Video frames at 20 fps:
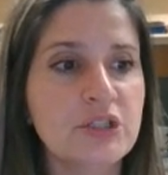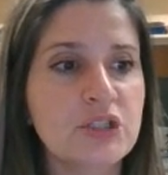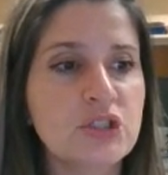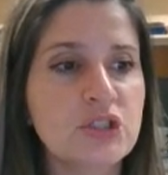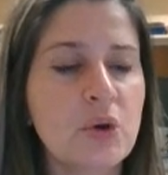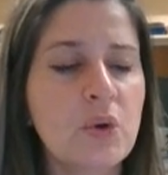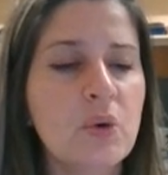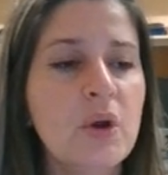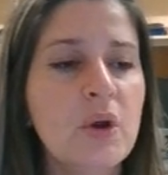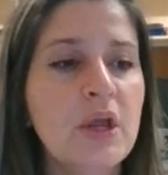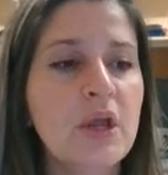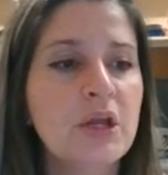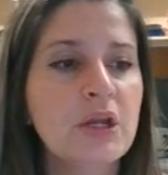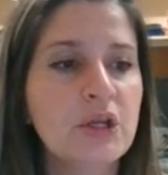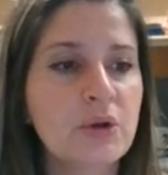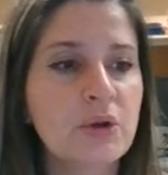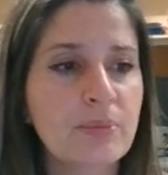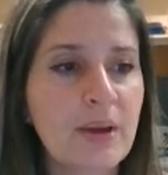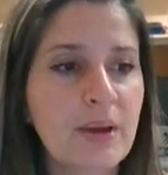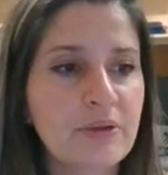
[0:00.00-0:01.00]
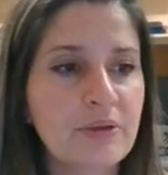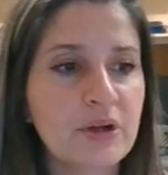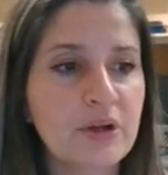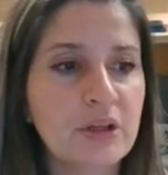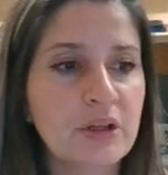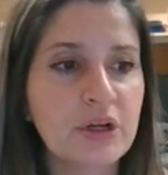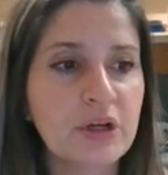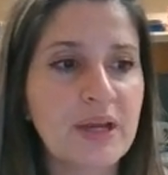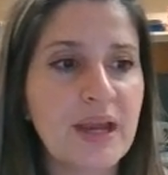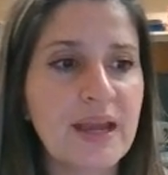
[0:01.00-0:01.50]
So you're rather going to
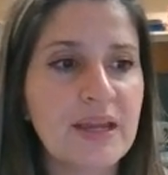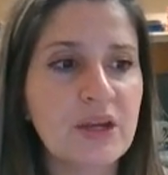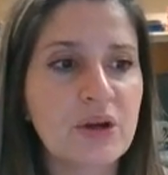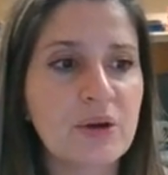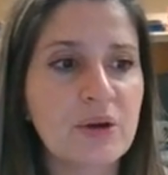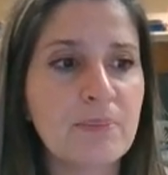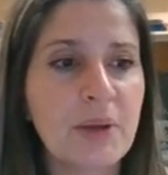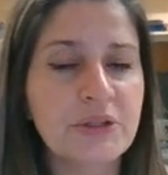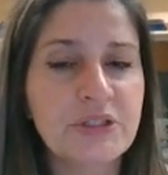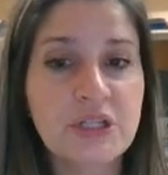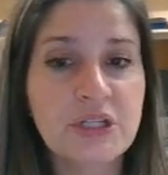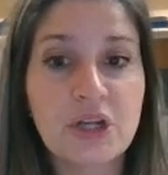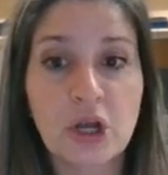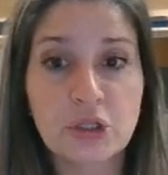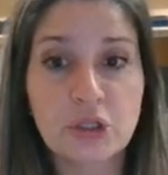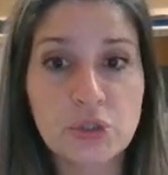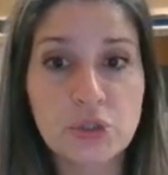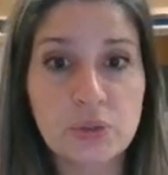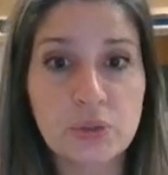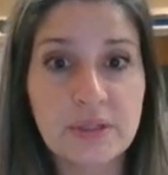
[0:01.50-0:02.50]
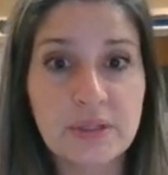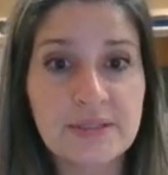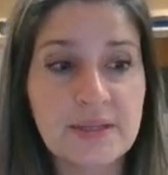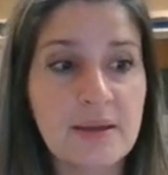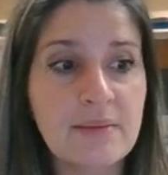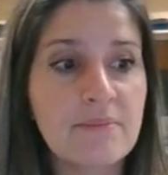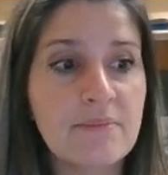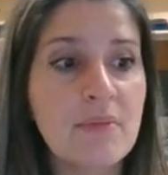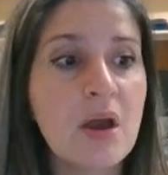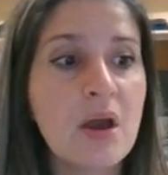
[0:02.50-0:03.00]
look at your multiculturalism,